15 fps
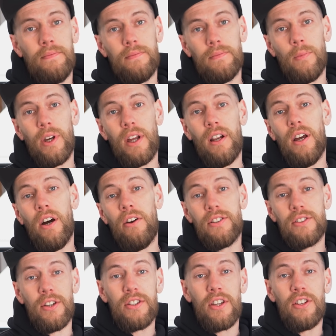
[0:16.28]
We're going to lower it
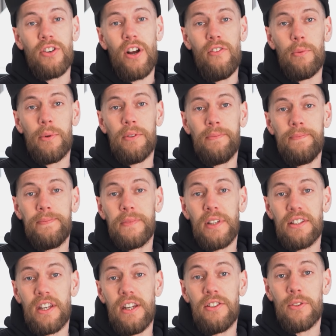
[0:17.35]
so it's undrivable. So
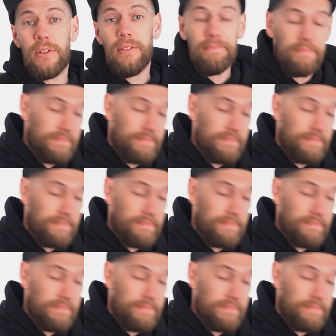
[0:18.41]
let's get into it.